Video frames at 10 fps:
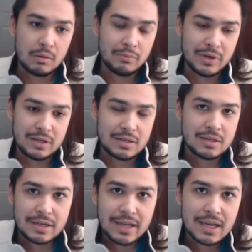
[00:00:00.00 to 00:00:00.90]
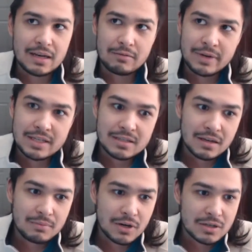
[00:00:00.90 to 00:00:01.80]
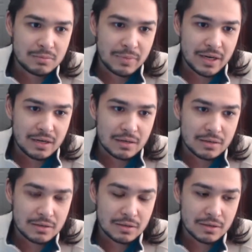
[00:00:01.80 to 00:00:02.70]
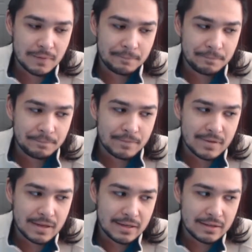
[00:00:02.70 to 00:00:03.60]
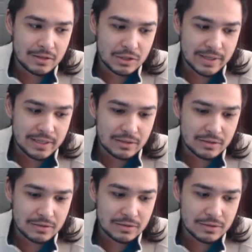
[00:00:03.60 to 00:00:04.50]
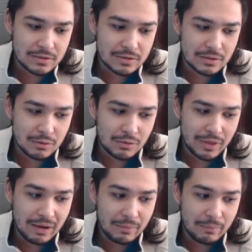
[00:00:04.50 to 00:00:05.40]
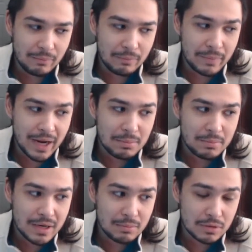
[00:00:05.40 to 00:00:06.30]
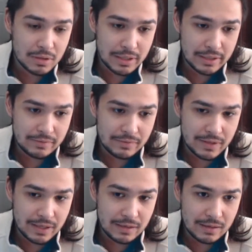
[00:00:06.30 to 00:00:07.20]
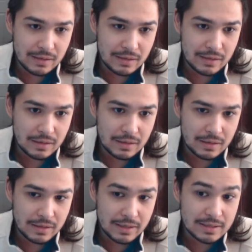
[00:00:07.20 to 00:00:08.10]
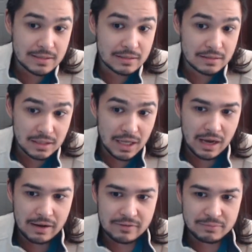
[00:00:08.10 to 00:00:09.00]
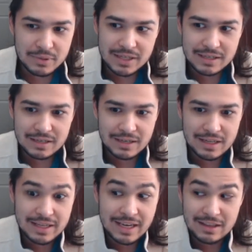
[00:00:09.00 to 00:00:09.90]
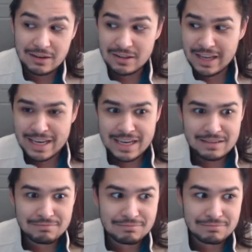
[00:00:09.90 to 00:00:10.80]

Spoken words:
But again, we saw Martian Manhunter in the trailer. So that made me believe that he's still alive, but at the end there, like, he,